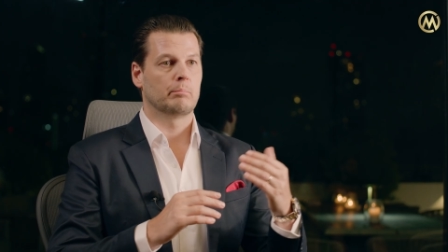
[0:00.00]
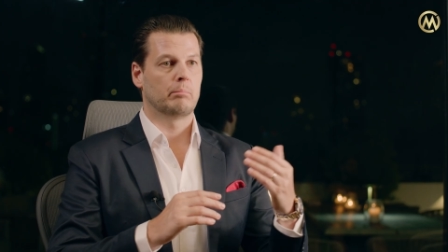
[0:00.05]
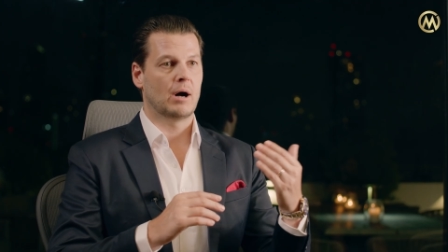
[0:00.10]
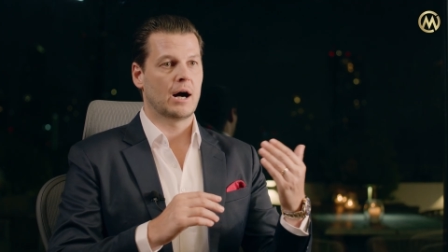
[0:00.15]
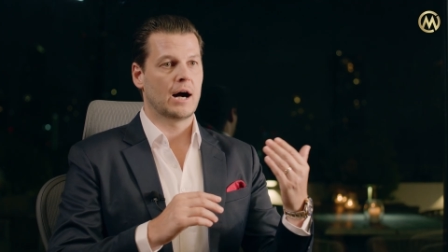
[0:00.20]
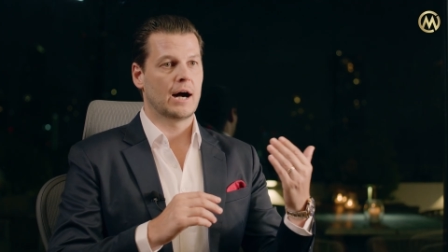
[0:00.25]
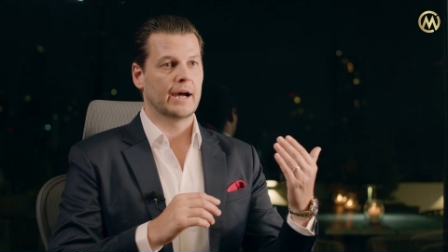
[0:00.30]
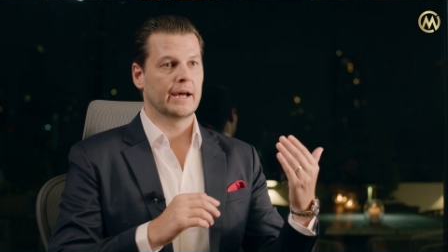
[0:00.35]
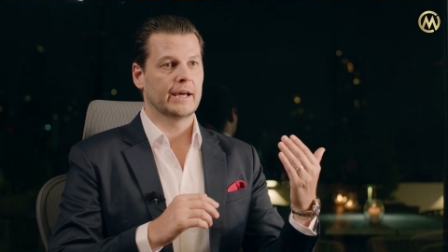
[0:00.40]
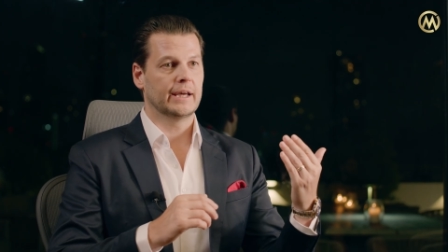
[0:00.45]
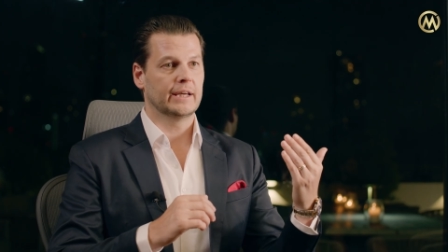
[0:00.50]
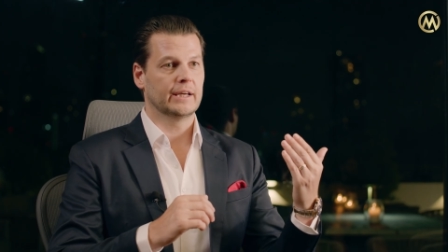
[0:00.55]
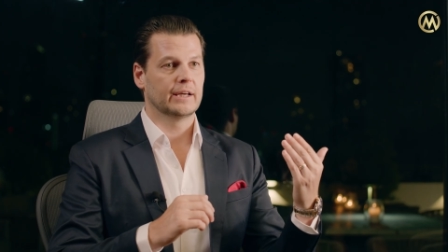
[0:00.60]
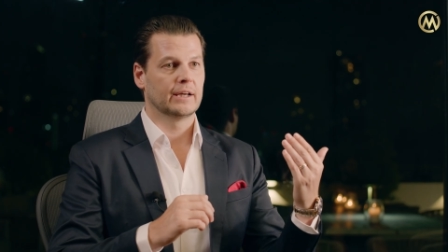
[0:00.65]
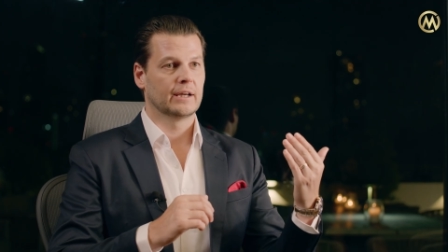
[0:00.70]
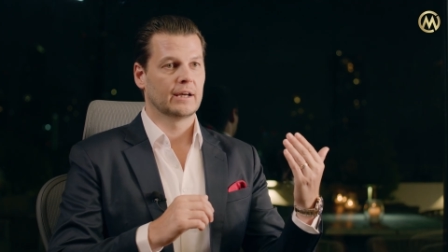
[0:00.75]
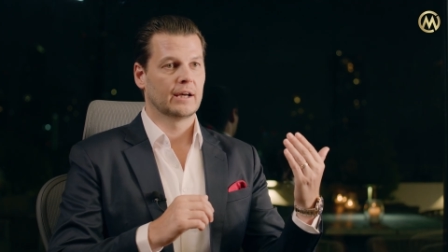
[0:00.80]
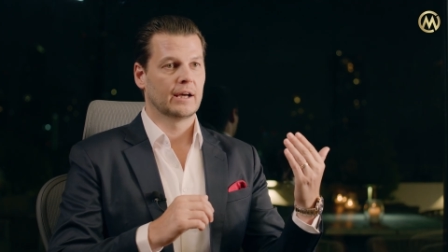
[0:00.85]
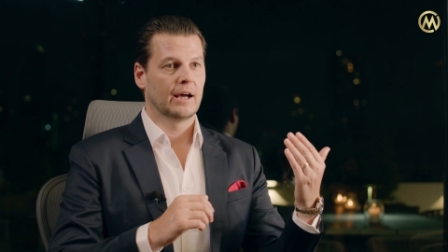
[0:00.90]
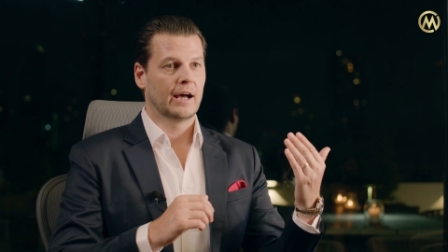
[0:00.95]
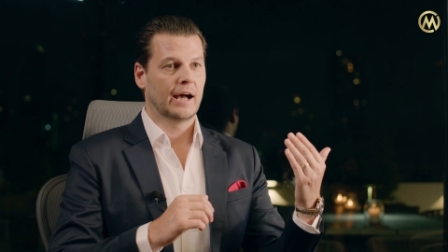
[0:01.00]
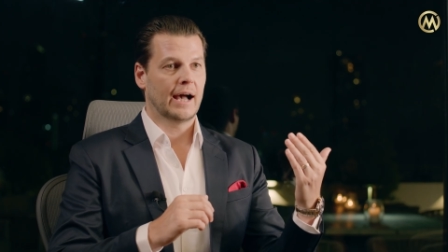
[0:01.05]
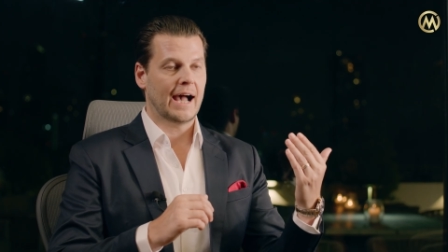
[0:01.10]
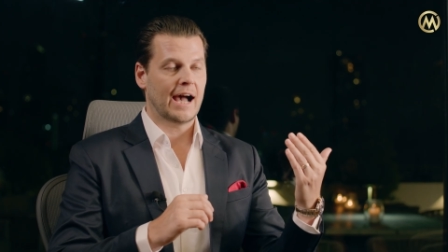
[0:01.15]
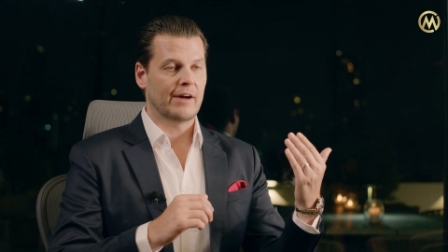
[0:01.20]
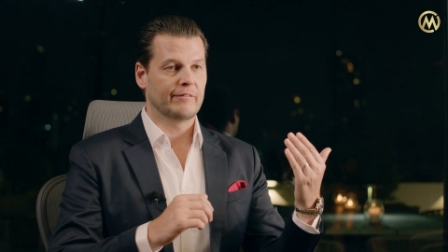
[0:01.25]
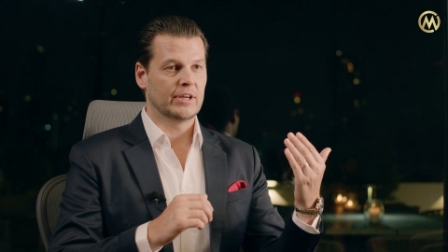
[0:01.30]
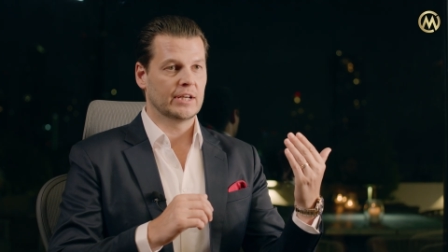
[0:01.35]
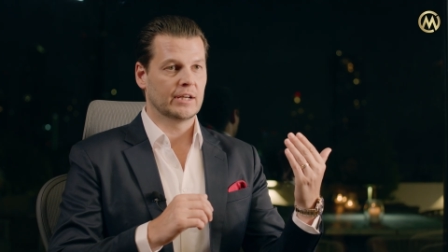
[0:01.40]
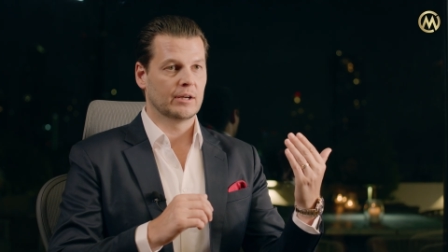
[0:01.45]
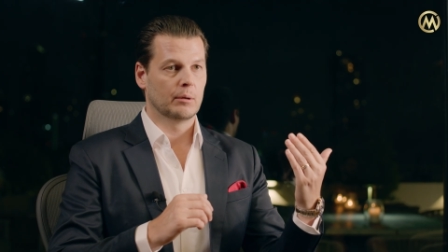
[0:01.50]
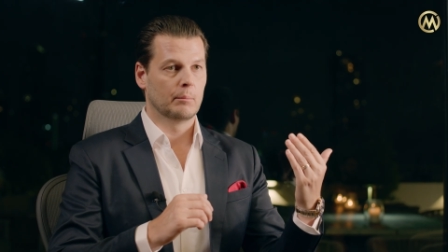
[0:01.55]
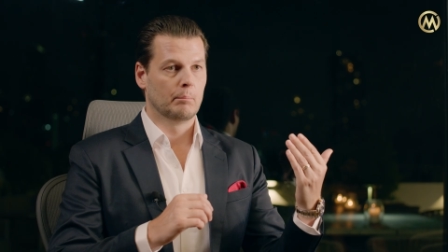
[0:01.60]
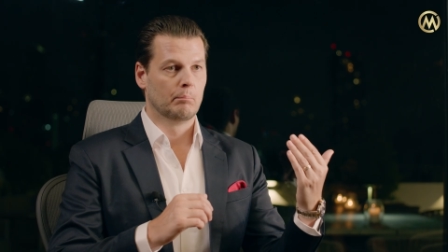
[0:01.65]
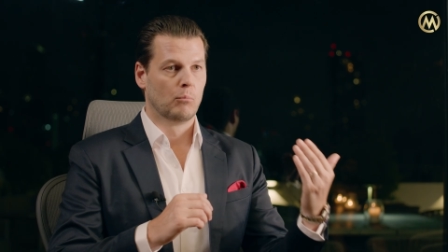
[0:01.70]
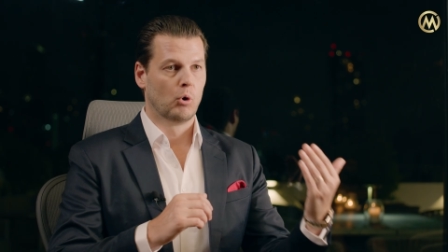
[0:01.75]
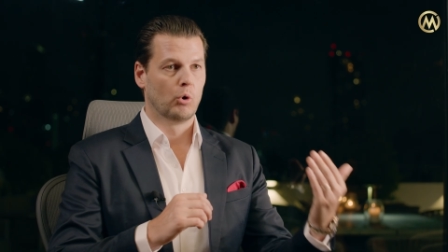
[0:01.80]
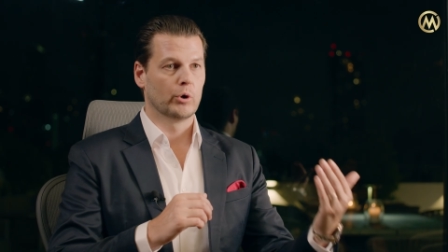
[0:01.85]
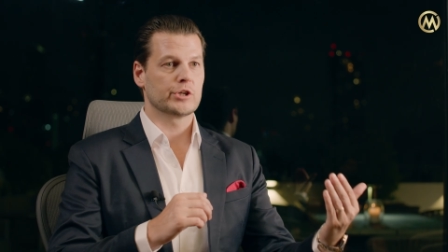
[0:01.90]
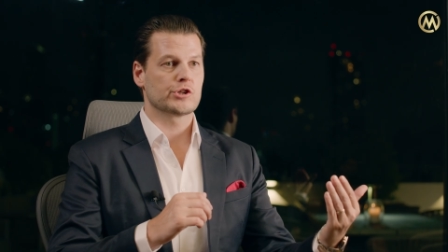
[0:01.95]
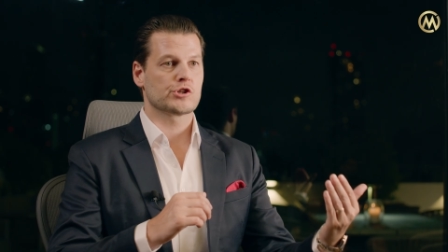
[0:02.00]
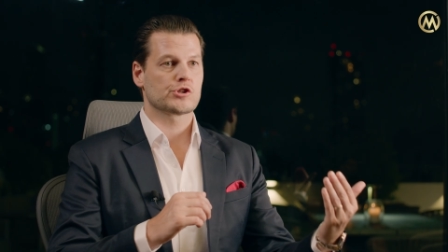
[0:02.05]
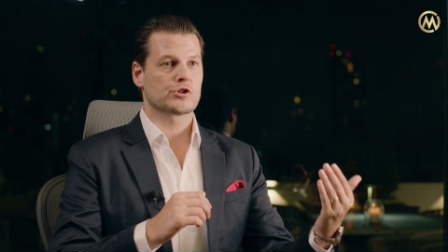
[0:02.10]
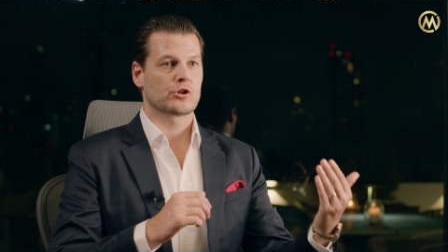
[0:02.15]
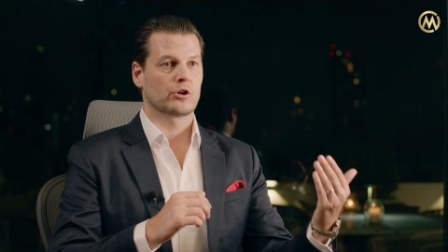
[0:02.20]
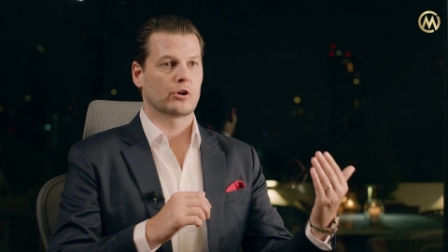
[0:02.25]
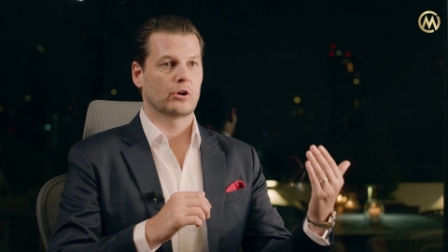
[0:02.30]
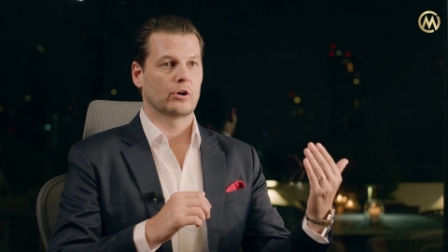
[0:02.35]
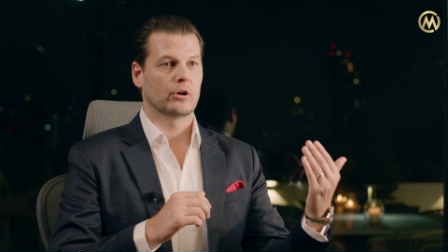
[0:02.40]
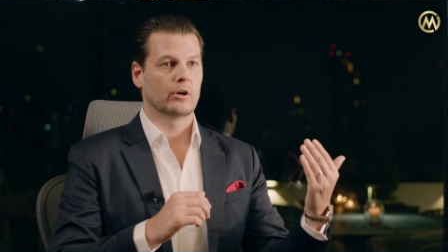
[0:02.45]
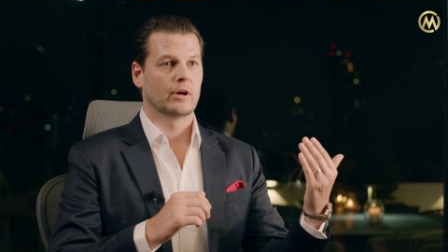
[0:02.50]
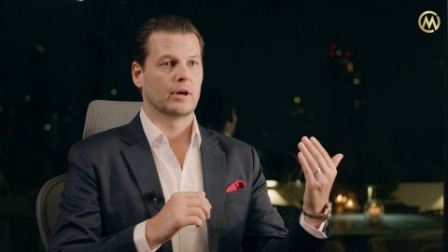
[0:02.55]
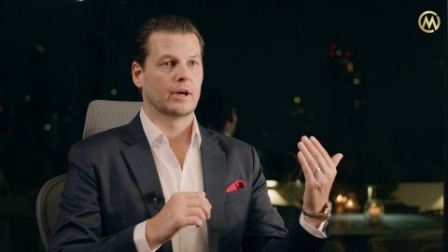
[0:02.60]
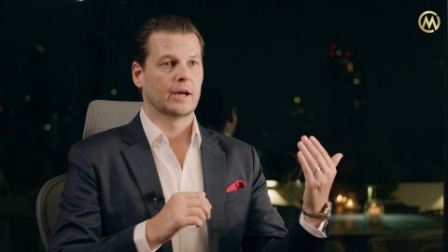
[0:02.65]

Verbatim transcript: by having moisture